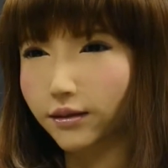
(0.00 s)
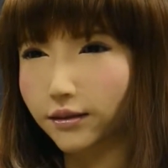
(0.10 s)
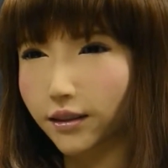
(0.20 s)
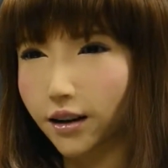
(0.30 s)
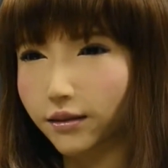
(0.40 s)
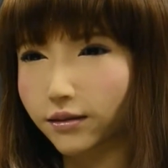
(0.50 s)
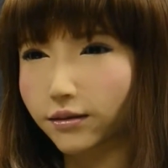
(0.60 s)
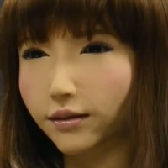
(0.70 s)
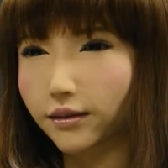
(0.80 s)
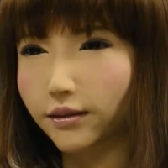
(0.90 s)
the secret
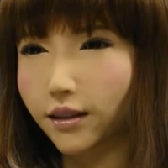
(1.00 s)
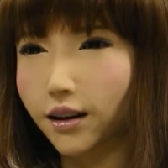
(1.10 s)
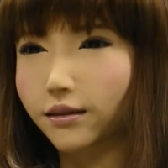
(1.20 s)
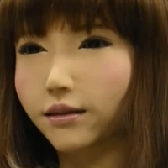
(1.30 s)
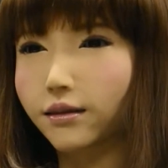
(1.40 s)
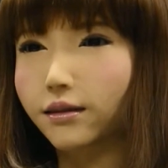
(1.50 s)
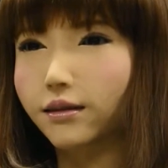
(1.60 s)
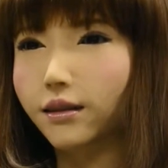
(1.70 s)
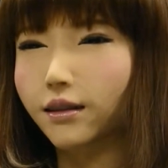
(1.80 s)
lab together with Erica.